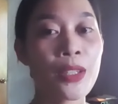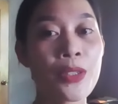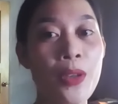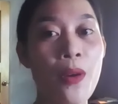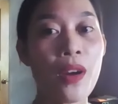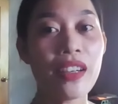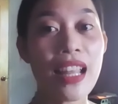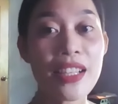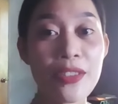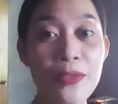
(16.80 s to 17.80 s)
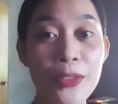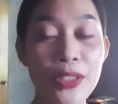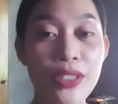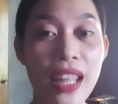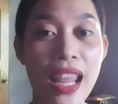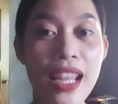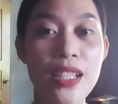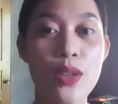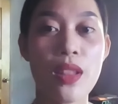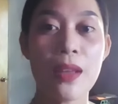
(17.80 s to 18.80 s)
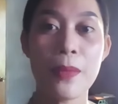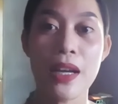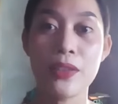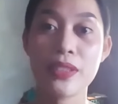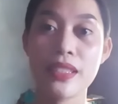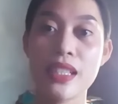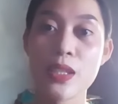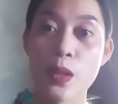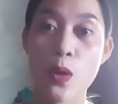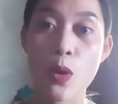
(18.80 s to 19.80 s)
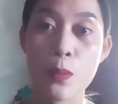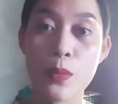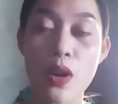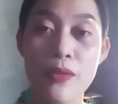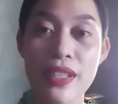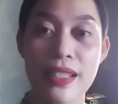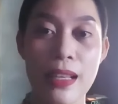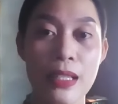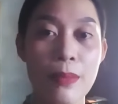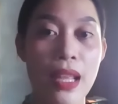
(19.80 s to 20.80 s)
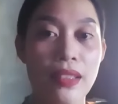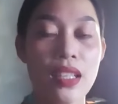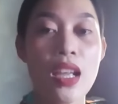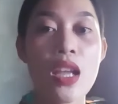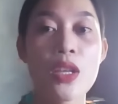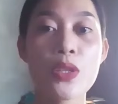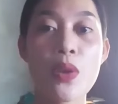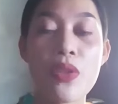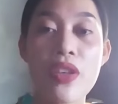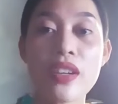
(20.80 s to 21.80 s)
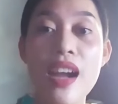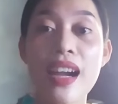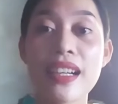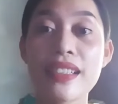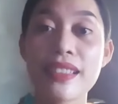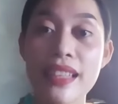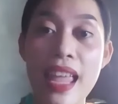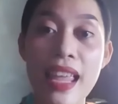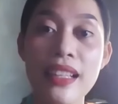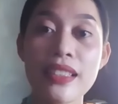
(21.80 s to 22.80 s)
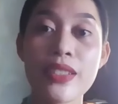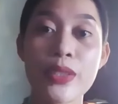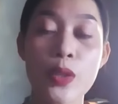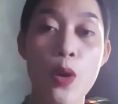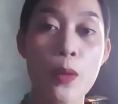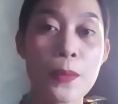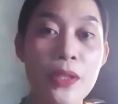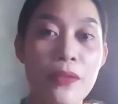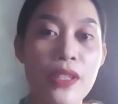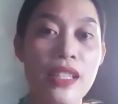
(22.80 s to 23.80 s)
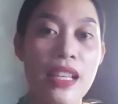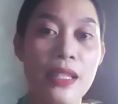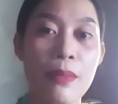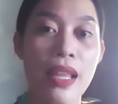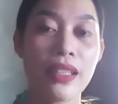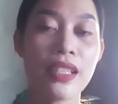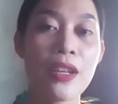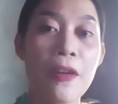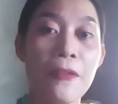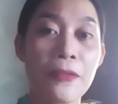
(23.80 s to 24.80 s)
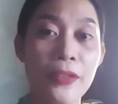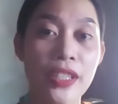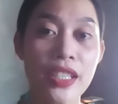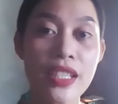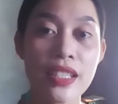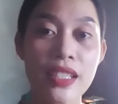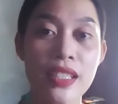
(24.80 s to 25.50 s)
So our lesson for today is all about the scope of assessment. So there are 10 scopes of assessment. First